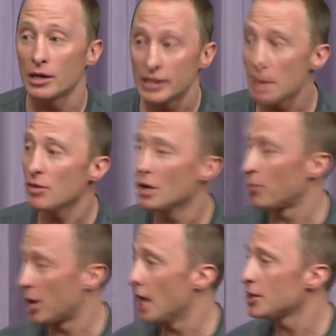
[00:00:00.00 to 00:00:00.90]
Same thing
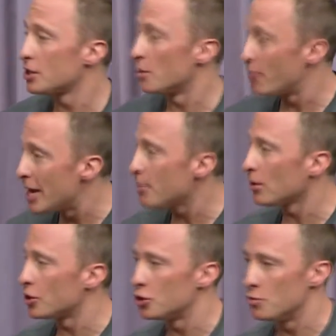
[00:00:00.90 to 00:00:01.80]
applies to the people
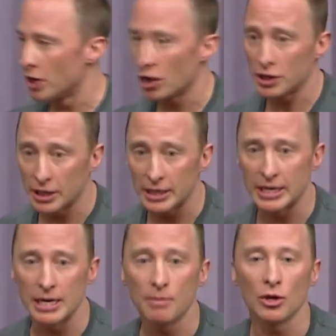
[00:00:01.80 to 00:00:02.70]
that you bring onto the
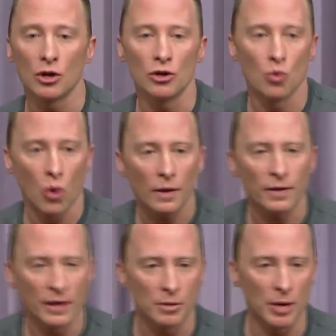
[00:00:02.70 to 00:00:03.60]
team. You know, you want
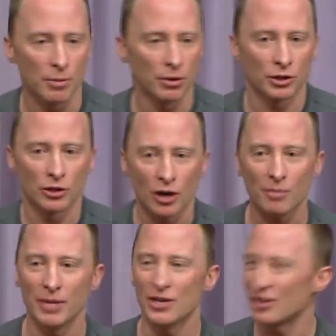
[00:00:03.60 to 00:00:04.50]
these people to not
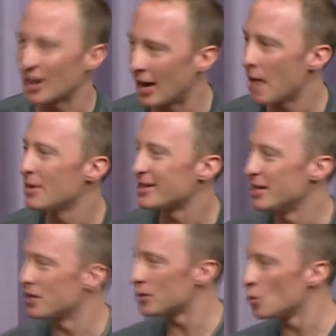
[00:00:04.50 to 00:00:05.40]
be sort of glamour
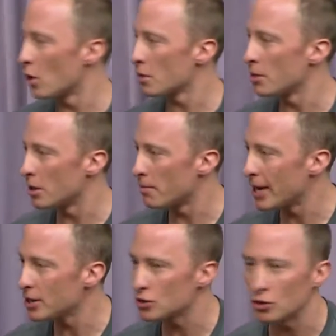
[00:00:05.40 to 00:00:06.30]
seekers who want to be on a
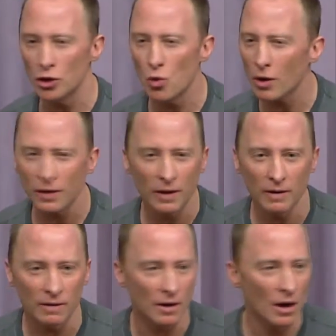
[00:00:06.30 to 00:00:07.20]
pedestal. You want
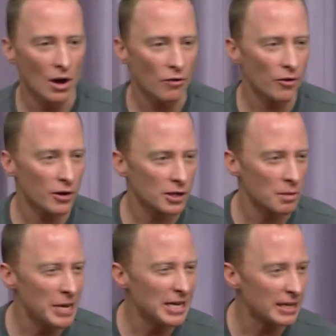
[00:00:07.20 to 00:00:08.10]
these folks to
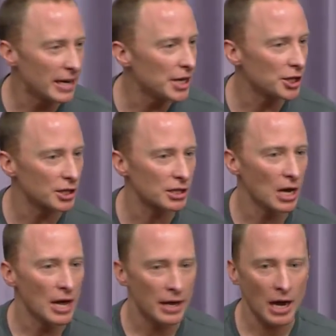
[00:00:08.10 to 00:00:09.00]
be tenacious,
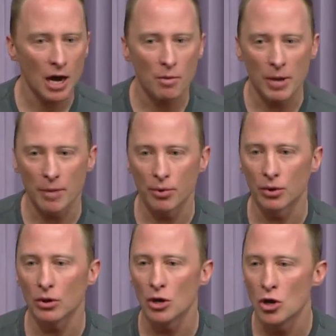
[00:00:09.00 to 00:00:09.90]
the kind of
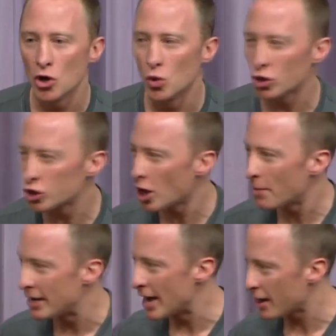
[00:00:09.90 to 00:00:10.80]
people who will stop
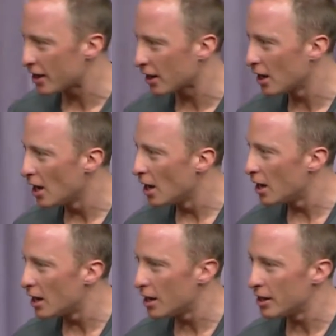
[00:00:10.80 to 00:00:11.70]
at nothing,
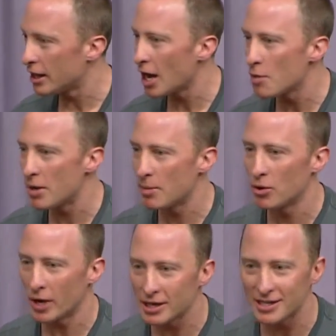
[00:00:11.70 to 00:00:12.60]
the kind of people
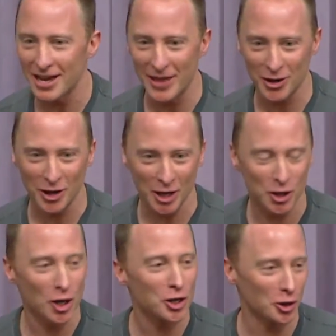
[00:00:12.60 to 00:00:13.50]
who understand that
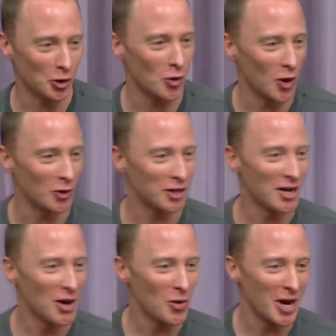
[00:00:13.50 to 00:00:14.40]
Churchill quote
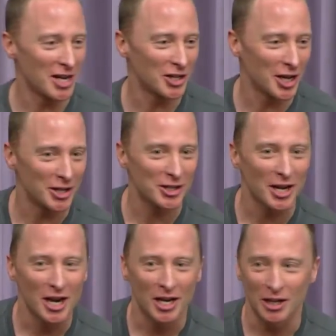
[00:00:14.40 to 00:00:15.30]
where he says,
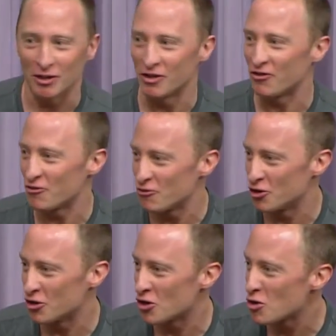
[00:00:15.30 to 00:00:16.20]
if
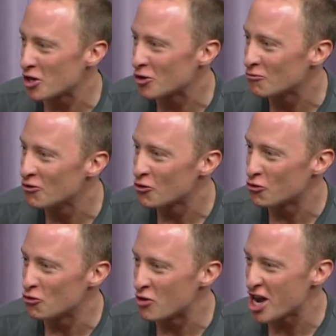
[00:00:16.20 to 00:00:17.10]
you're going
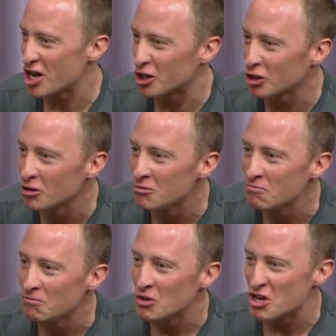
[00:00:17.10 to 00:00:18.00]
through hell,
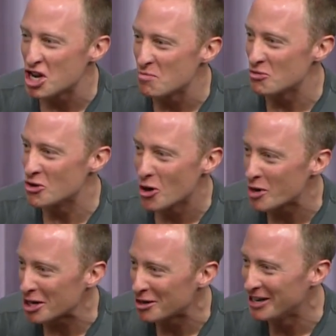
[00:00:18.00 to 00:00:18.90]
keep
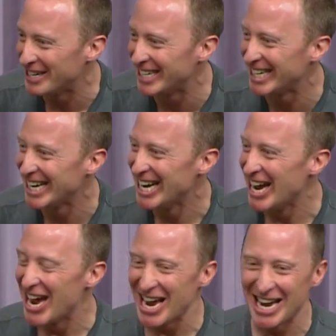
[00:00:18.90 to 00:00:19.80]
going.
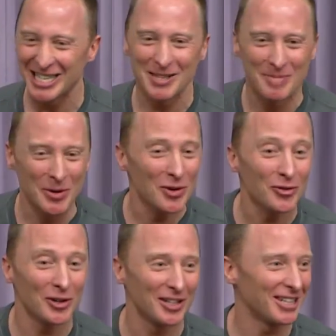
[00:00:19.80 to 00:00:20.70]
It's this
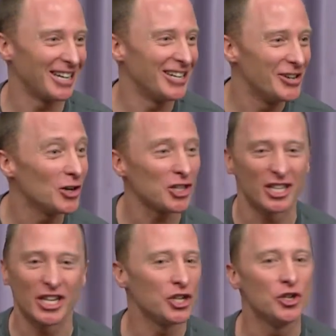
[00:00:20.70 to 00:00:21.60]
beautiful notion
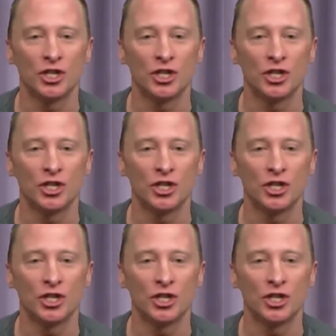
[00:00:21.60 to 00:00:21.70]
that